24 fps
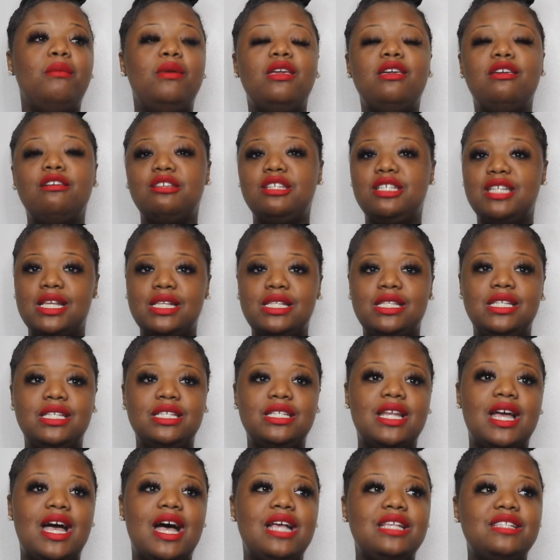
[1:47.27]
Huge
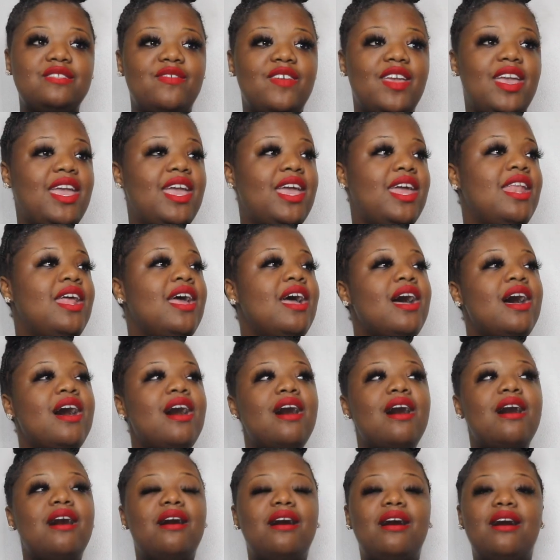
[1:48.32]
Destiny's Child fan.
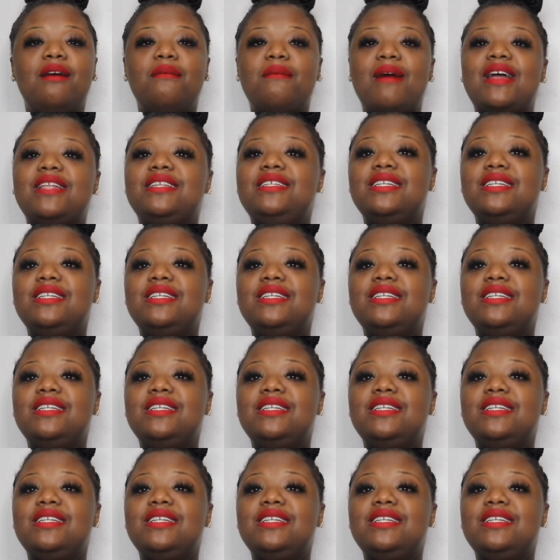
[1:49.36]
I